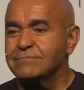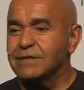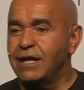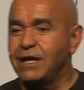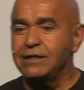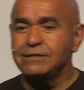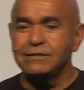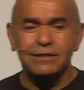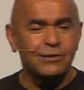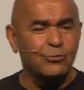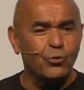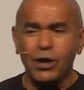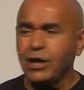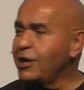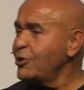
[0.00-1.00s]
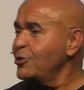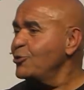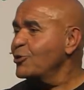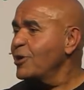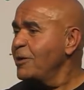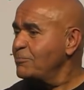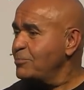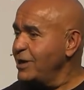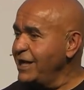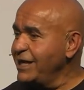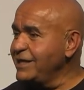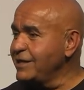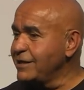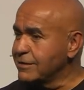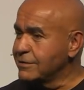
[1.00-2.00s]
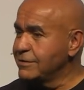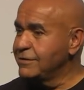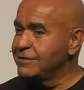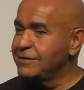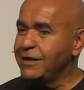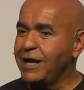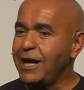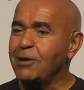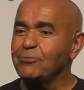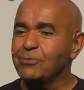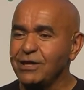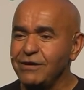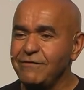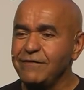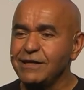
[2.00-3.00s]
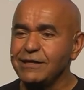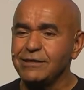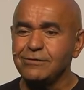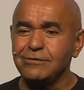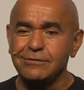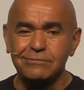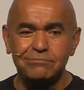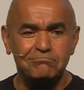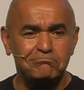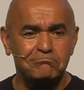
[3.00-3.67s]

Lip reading: I said, why are you complaining? I'm giving you,